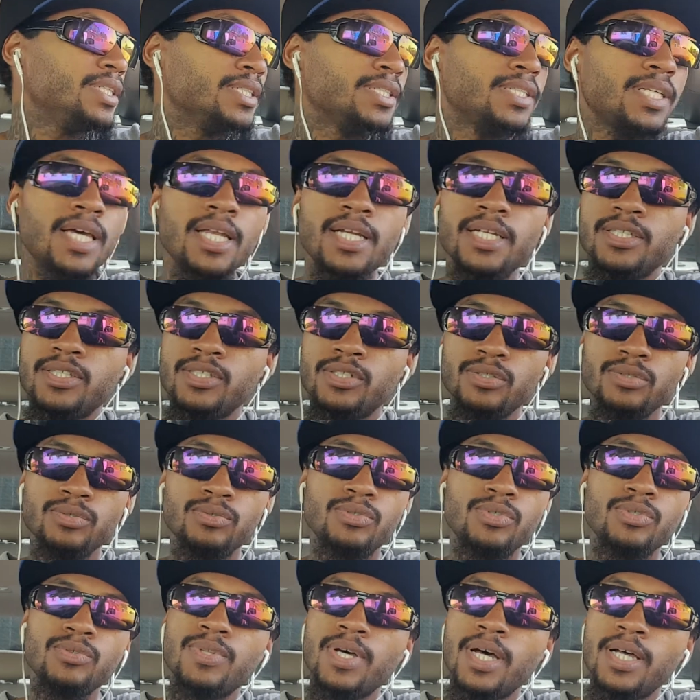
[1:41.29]
It's headed to
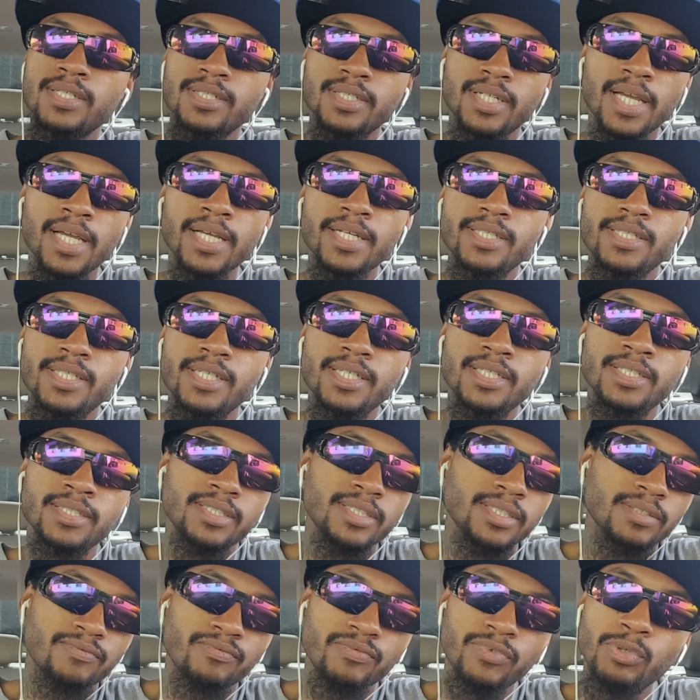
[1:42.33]
2018 in
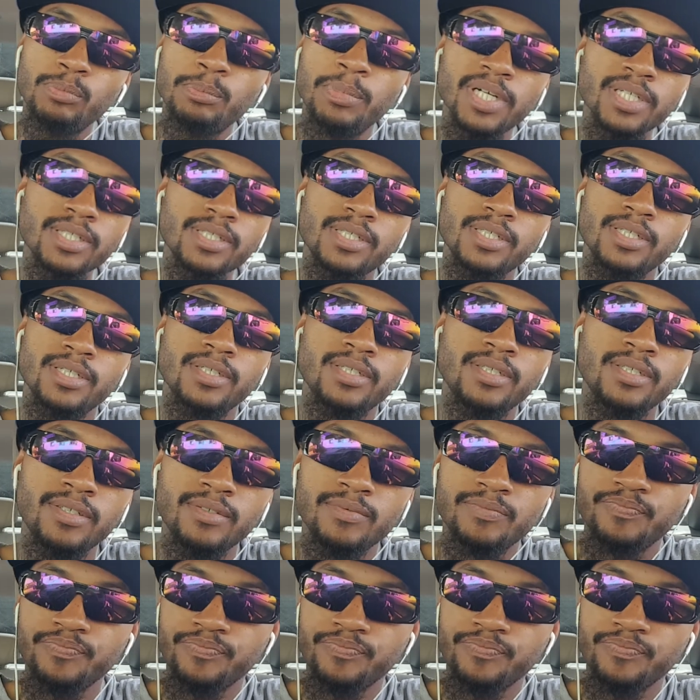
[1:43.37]
a few months here.